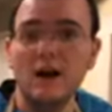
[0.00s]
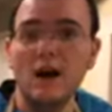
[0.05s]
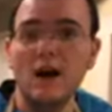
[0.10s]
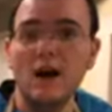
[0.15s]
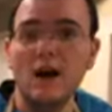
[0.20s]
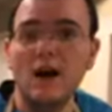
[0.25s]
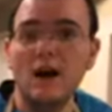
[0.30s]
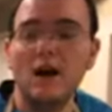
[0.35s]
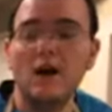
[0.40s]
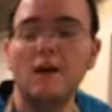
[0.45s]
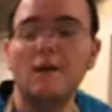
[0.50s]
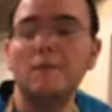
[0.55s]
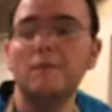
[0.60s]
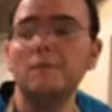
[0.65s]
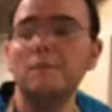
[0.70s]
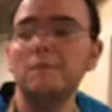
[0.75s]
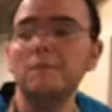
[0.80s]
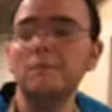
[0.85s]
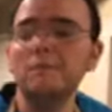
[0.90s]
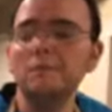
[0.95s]

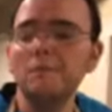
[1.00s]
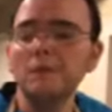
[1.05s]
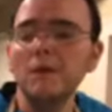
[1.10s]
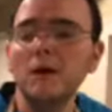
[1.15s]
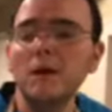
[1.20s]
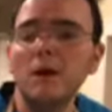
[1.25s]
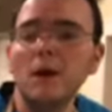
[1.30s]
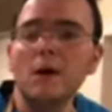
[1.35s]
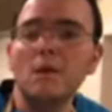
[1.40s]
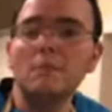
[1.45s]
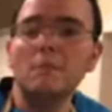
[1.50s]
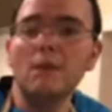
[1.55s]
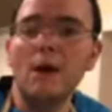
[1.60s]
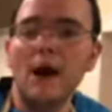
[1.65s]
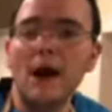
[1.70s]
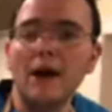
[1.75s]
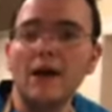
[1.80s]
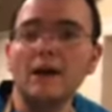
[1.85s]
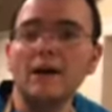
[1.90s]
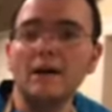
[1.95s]
Um,
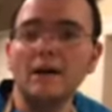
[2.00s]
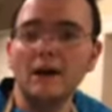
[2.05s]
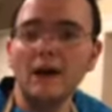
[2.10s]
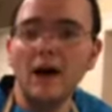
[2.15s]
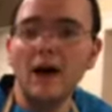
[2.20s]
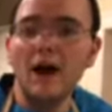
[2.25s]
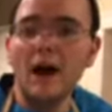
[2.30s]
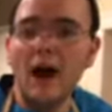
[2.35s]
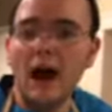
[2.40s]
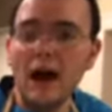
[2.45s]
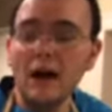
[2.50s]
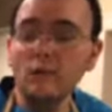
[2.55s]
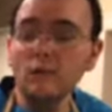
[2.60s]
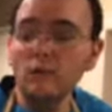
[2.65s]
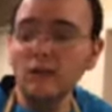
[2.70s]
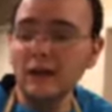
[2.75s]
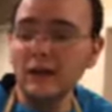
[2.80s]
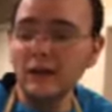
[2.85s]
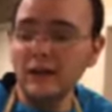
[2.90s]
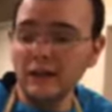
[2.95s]
but I
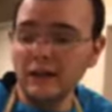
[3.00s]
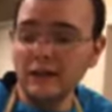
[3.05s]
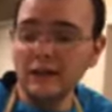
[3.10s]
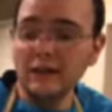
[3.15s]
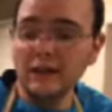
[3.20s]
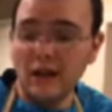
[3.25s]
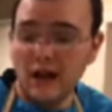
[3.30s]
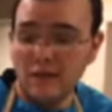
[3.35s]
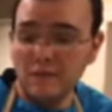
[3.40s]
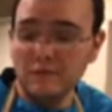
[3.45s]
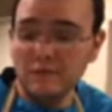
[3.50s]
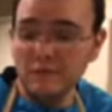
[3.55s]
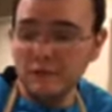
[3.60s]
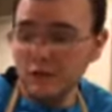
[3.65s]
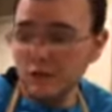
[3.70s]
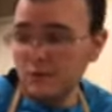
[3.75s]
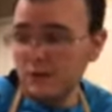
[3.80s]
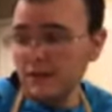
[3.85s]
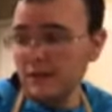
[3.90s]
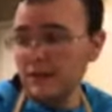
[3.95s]
really love
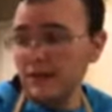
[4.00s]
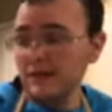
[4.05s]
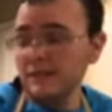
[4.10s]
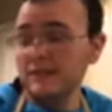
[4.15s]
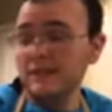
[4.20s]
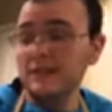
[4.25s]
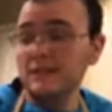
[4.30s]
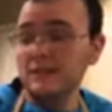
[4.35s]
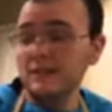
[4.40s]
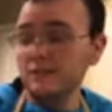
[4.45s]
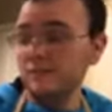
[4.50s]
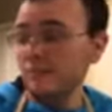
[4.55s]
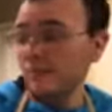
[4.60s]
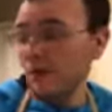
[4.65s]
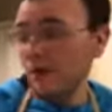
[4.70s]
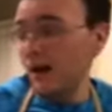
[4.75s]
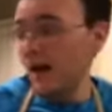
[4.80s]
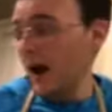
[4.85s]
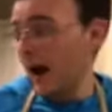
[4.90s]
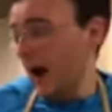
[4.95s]
doing this. This is
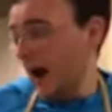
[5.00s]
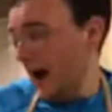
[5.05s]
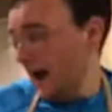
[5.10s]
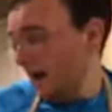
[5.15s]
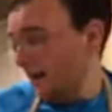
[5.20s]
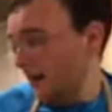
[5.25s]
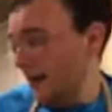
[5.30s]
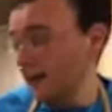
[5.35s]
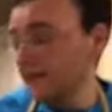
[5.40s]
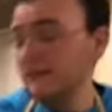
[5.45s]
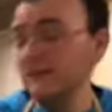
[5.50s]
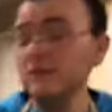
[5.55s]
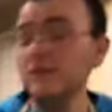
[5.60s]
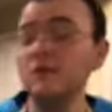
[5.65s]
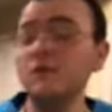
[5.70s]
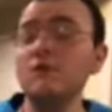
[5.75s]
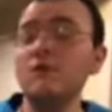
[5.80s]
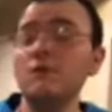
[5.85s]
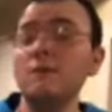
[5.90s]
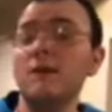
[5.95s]
what I like to
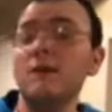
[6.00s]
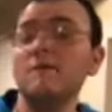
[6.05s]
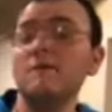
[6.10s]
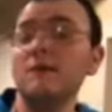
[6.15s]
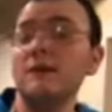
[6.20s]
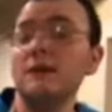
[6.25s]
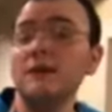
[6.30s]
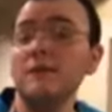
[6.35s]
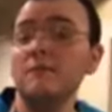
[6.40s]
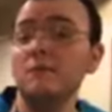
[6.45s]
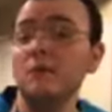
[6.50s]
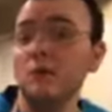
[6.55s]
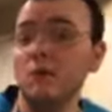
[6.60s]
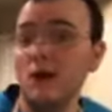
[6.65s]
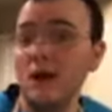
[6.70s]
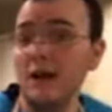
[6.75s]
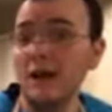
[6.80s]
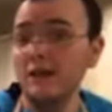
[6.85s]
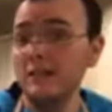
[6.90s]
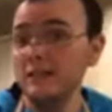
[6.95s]
do for my vegan
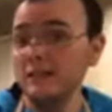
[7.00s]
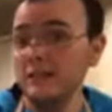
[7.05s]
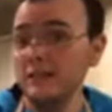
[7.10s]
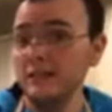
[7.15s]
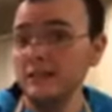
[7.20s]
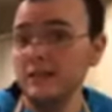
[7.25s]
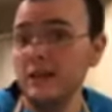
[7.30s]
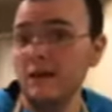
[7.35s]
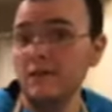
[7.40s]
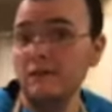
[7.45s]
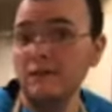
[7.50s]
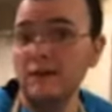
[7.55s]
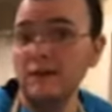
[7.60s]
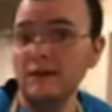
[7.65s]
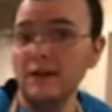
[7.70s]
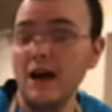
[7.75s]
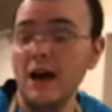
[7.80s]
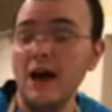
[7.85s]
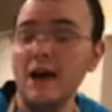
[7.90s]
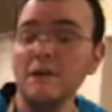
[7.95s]
meringues and stuff
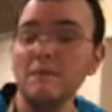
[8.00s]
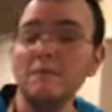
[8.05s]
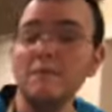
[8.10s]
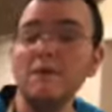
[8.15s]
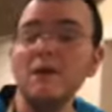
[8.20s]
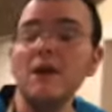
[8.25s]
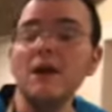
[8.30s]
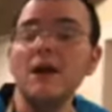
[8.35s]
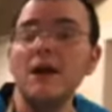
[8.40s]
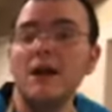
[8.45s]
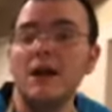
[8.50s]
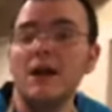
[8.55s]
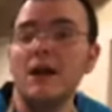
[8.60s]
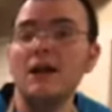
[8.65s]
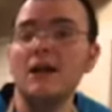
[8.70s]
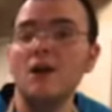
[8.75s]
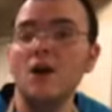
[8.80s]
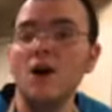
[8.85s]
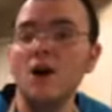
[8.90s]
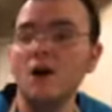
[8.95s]
like that.
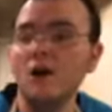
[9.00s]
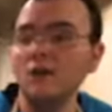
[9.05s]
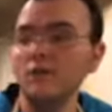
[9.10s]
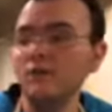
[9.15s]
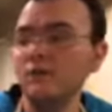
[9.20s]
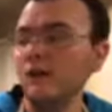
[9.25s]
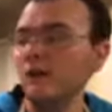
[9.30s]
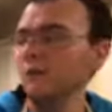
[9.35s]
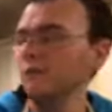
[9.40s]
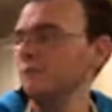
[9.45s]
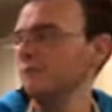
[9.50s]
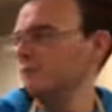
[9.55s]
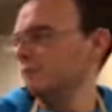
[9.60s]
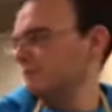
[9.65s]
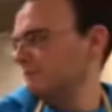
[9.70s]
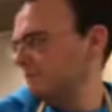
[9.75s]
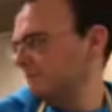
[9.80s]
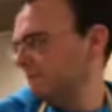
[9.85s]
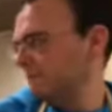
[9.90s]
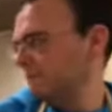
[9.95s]
It also,
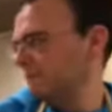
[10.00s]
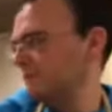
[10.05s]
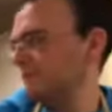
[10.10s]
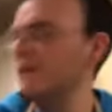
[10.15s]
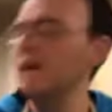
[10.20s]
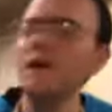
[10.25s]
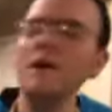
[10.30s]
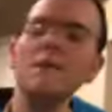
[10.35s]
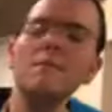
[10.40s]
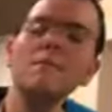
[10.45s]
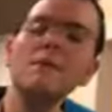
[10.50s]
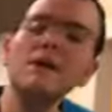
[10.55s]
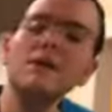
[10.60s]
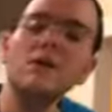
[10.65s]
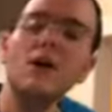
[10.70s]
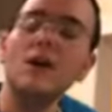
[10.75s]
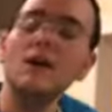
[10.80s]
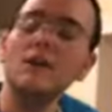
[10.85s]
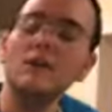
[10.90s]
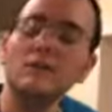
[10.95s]
my
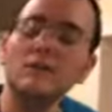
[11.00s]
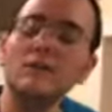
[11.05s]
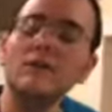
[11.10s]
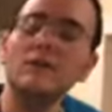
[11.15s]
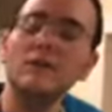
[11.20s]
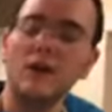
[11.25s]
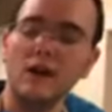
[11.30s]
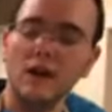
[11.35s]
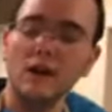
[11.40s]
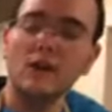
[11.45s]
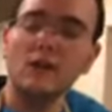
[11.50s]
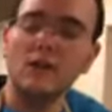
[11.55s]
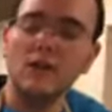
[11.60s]
dog is kind of